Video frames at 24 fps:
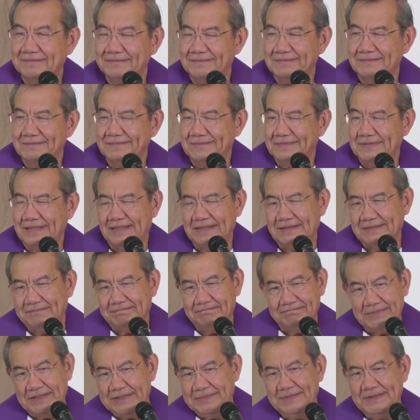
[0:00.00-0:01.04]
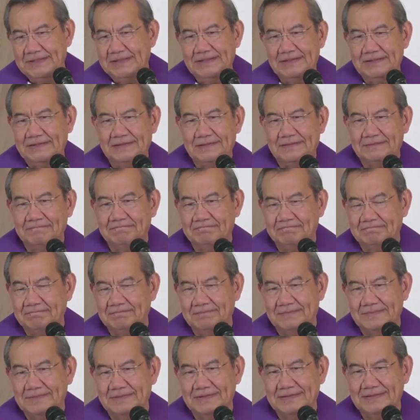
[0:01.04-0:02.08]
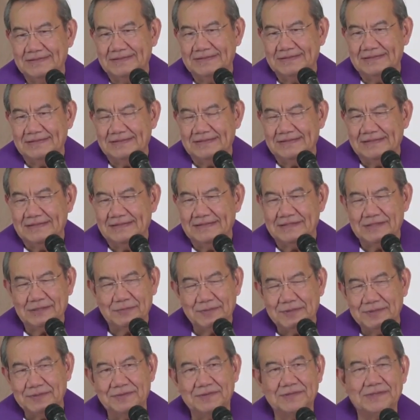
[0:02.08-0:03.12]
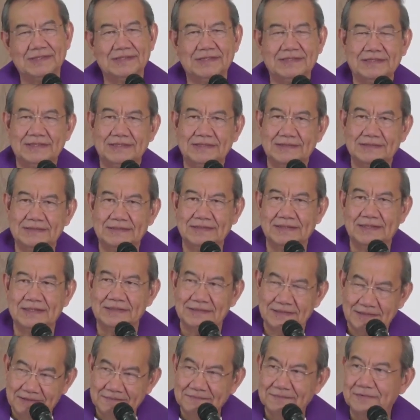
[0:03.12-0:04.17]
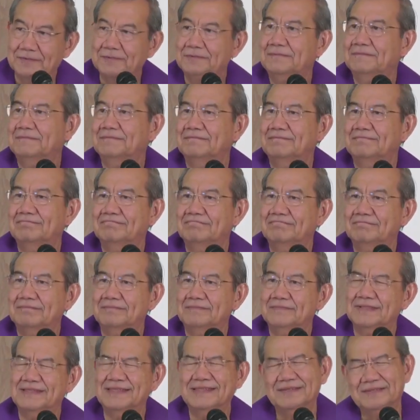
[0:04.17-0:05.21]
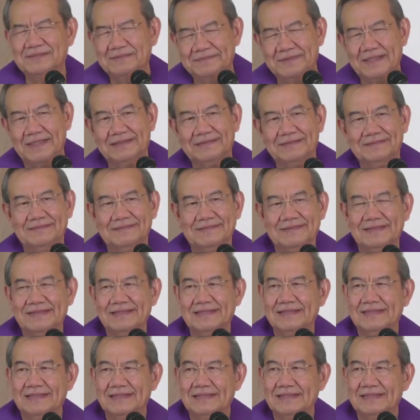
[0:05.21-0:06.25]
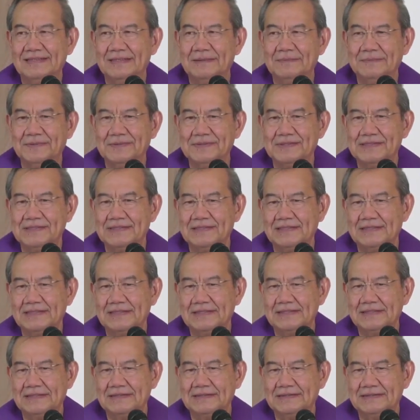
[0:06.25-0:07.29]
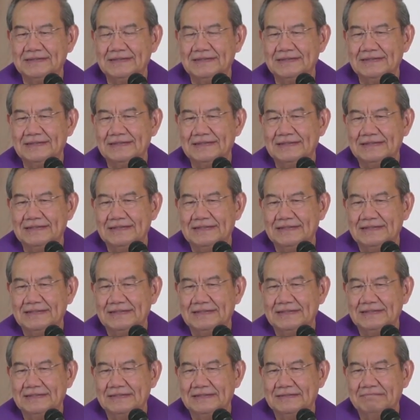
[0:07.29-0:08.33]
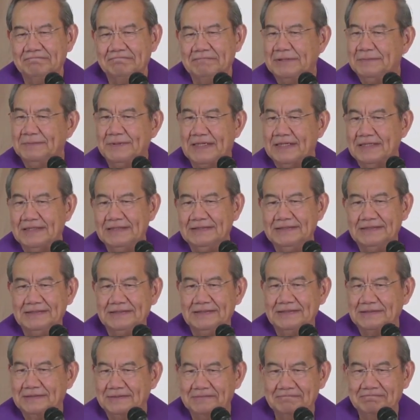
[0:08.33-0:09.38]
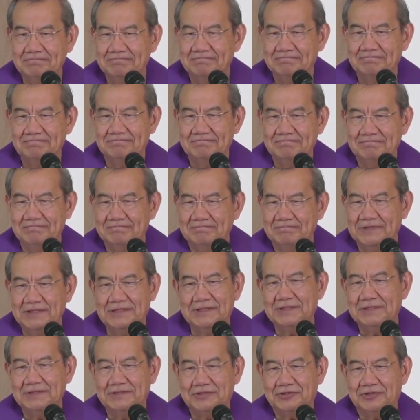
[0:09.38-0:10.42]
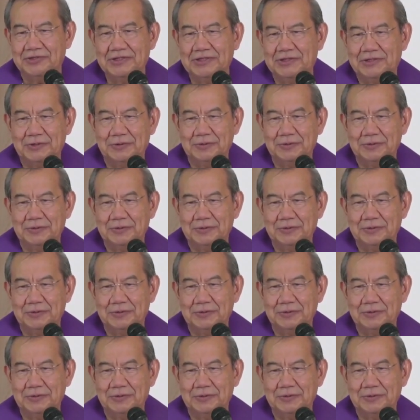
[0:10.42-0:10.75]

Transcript: uh, maybe I just want to say, uh, I love you. Uh, ganun pa. Tapos, uh, maybe I didn't treat you